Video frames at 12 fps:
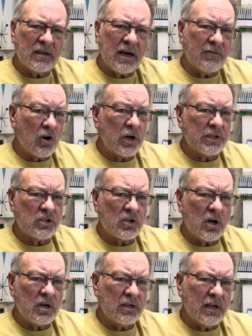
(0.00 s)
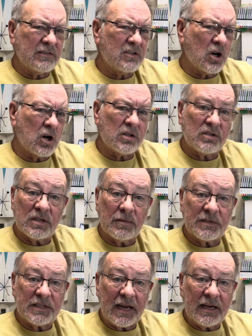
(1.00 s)
I've already started. I started some
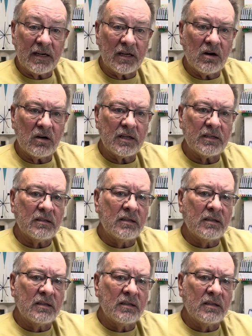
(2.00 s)
sanding on it.